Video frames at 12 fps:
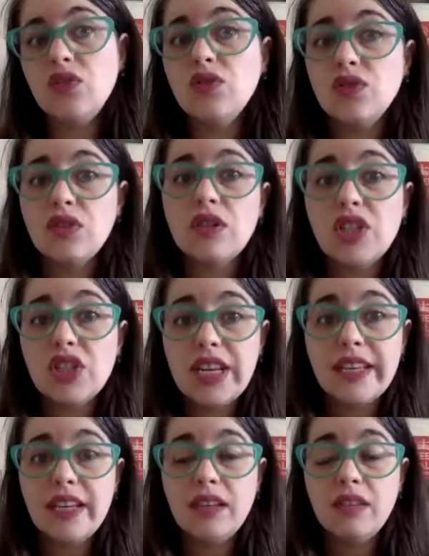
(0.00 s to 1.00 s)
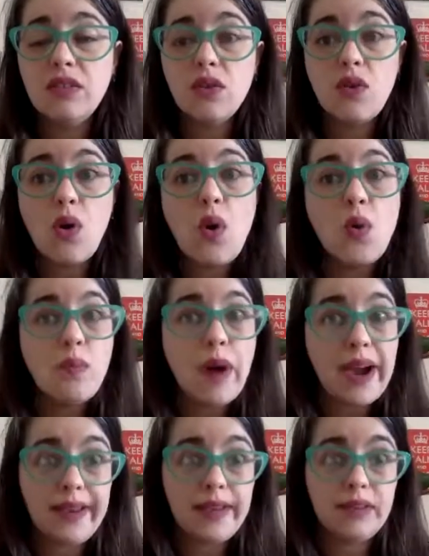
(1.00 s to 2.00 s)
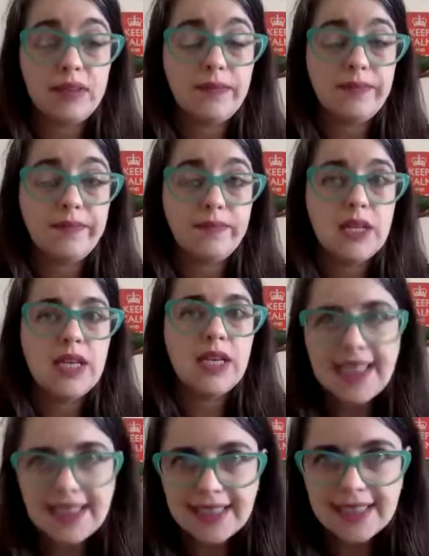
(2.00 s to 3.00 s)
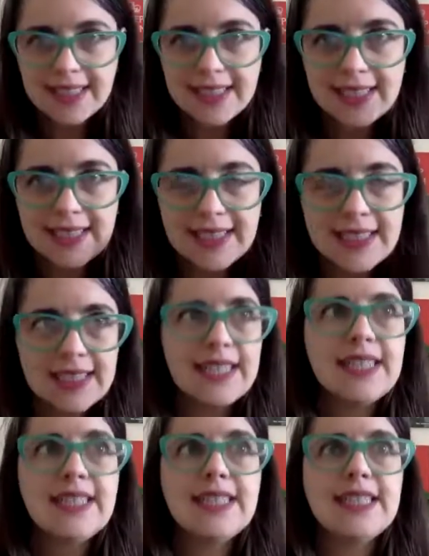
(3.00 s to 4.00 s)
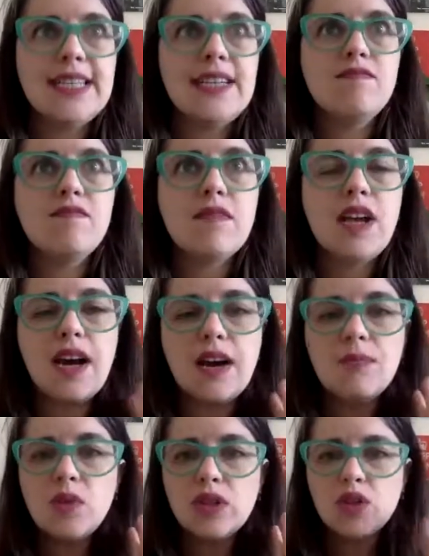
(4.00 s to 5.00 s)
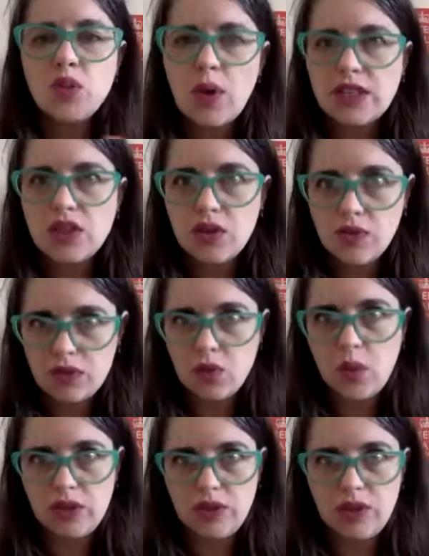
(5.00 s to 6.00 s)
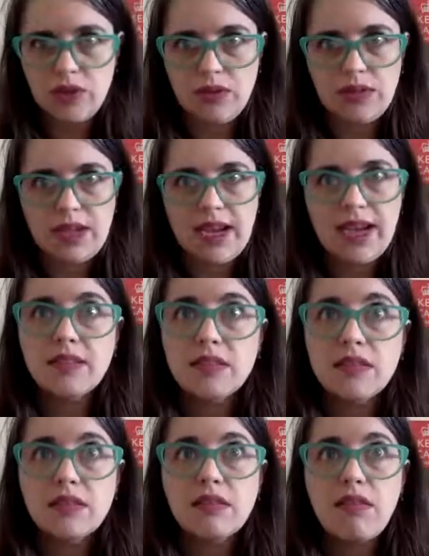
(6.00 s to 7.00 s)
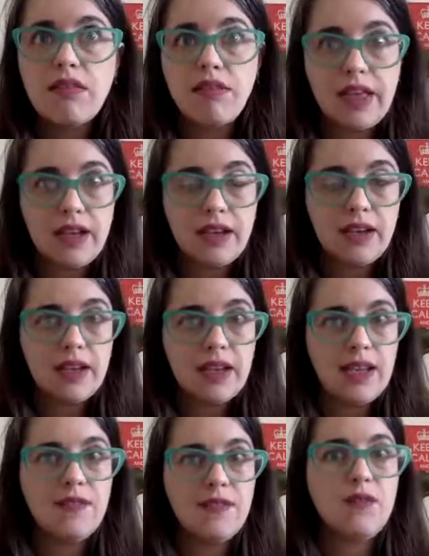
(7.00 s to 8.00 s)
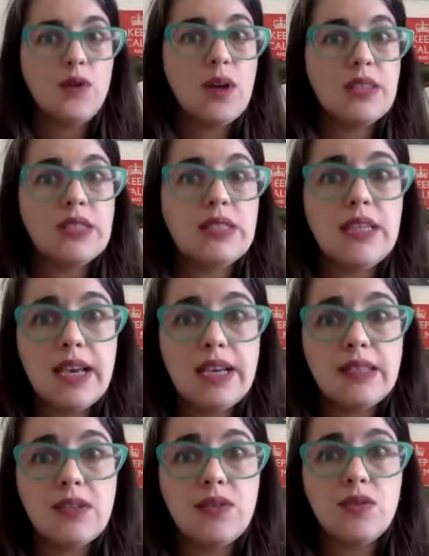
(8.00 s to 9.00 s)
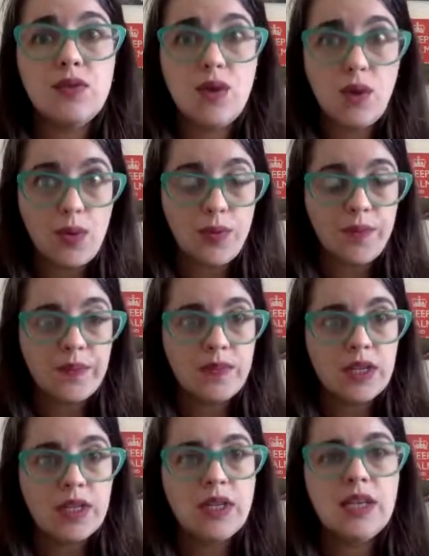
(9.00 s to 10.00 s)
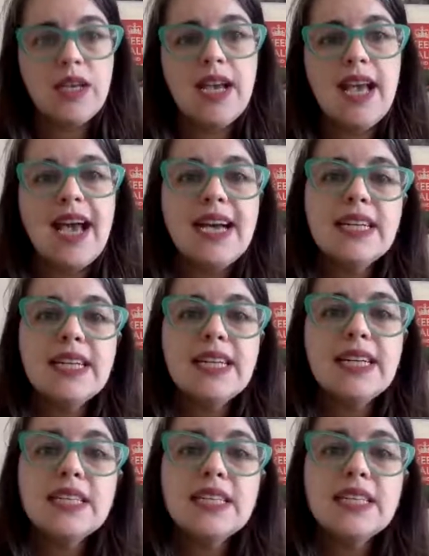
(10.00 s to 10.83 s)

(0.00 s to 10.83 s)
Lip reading: is to start checking your own bias. Let's see, I'm going to ask you these questions and think if you answer yes or no. And